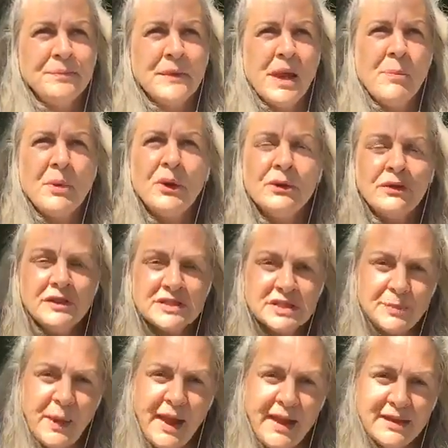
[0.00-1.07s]
a beautiful
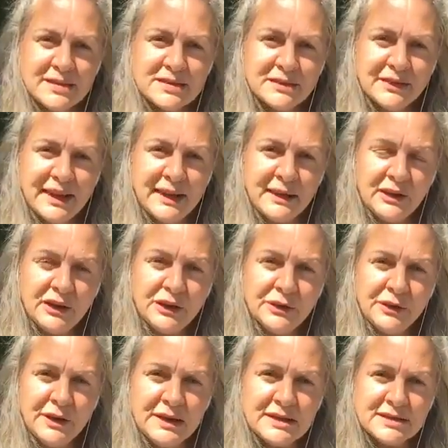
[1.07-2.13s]
space of getting
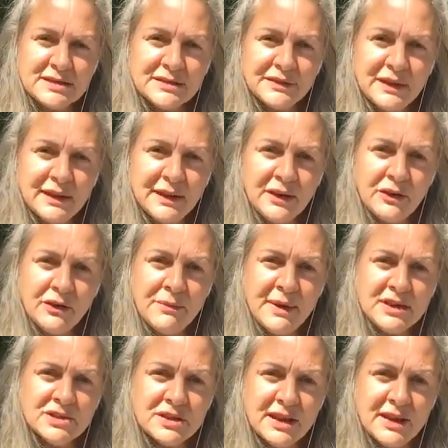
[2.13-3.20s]
curious, of letting your
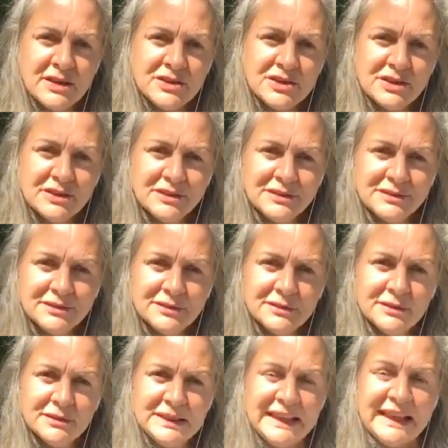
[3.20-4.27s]
imagination
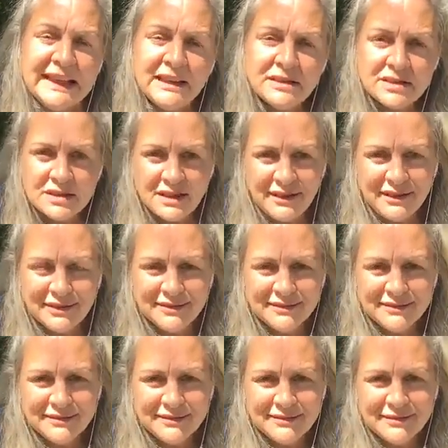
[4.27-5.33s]
lead you
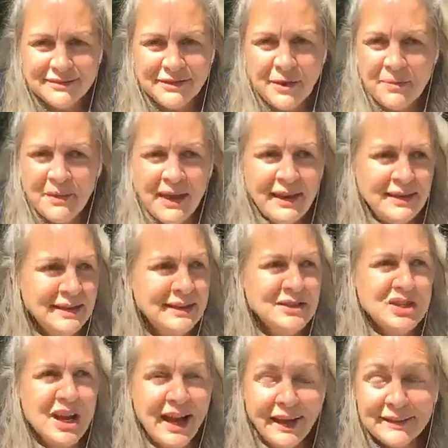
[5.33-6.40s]
from that
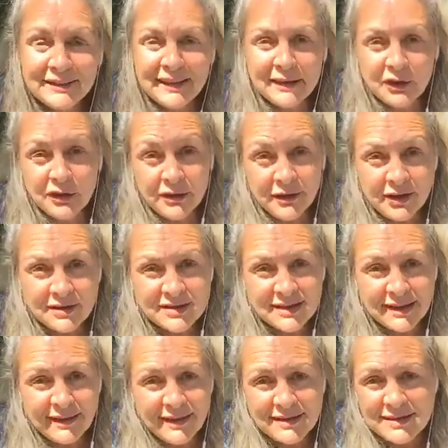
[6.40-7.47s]
childlike
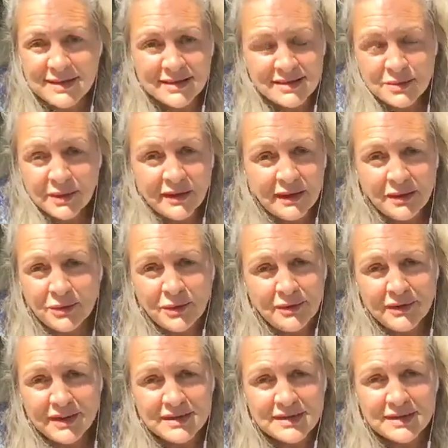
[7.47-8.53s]
curiosity that's within all of
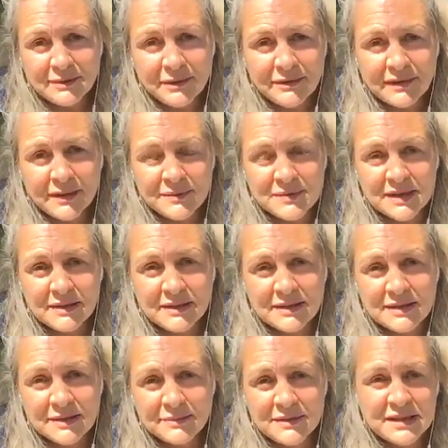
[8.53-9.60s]
us.
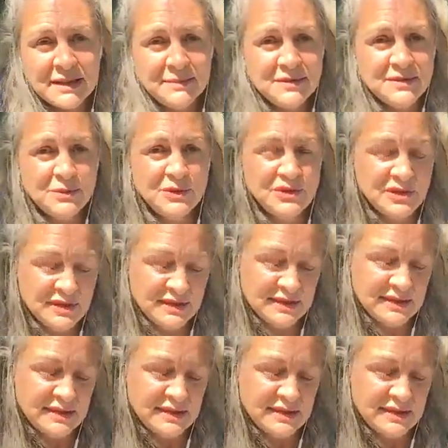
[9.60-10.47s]
Sometimes we just